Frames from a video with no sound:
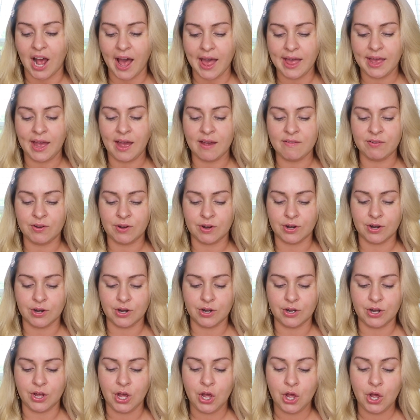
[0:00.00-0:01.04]
I have
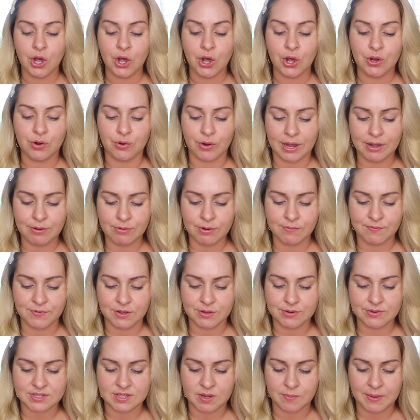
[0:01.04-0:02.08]
heard great
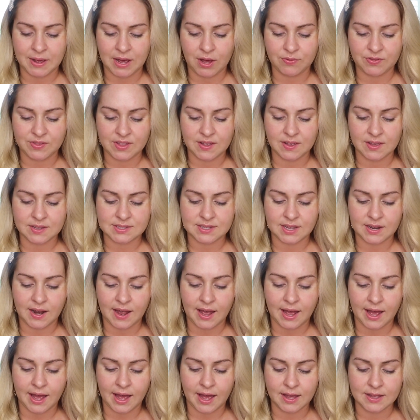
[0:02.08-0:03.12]
reviews about this. It
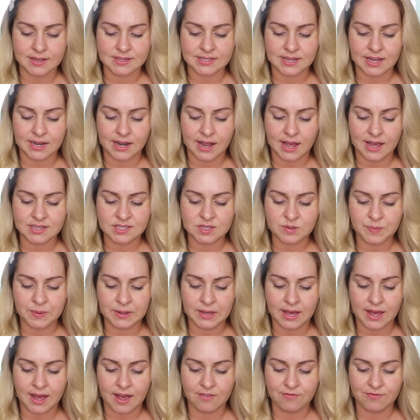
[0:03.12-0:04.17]
has an
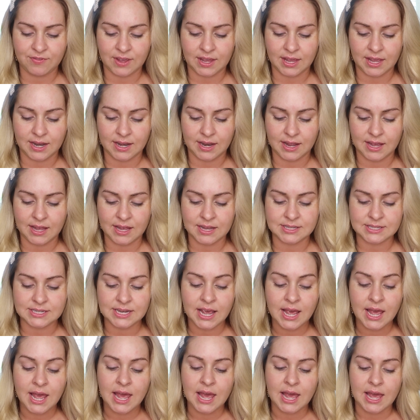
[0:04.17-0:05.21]
SPF in it,
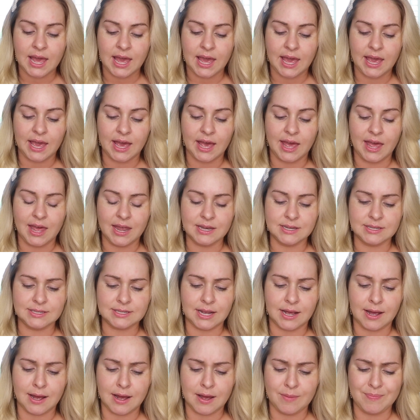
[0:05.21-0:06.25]
and
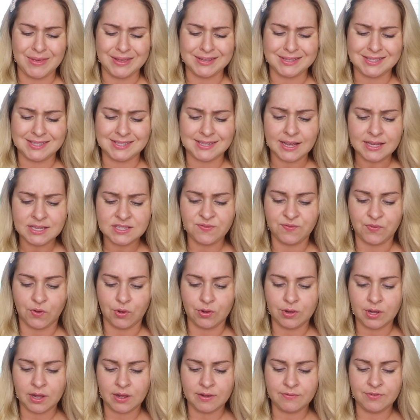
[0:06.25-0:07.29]
it says
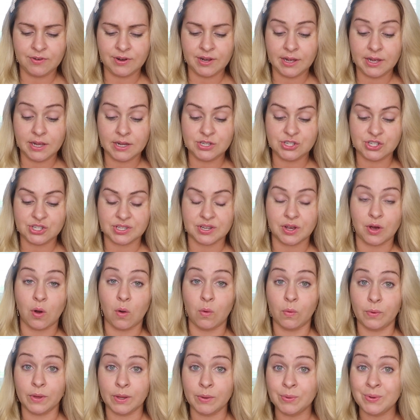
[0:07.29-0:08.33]
full coverage,
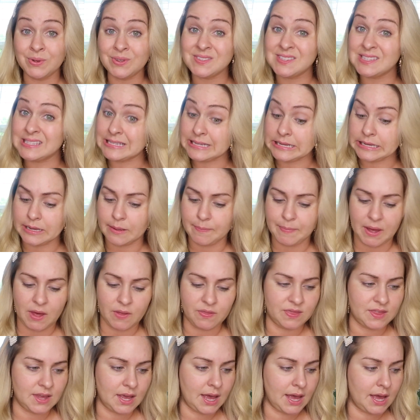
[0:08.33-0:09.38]
so we will see
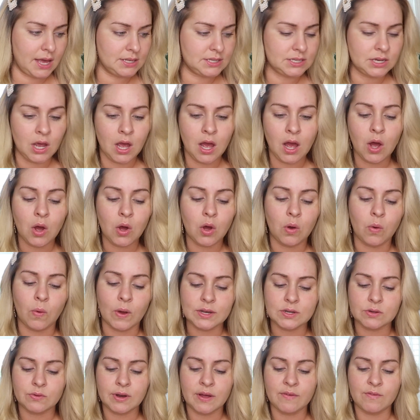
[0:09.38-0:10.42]
about that. Oh, I
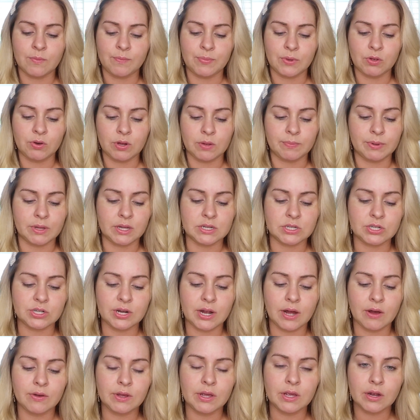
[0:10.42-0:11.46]
don't have a beauty blender
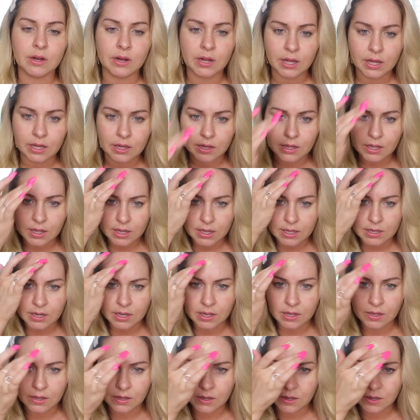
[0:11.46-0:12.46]
out here. Hang on.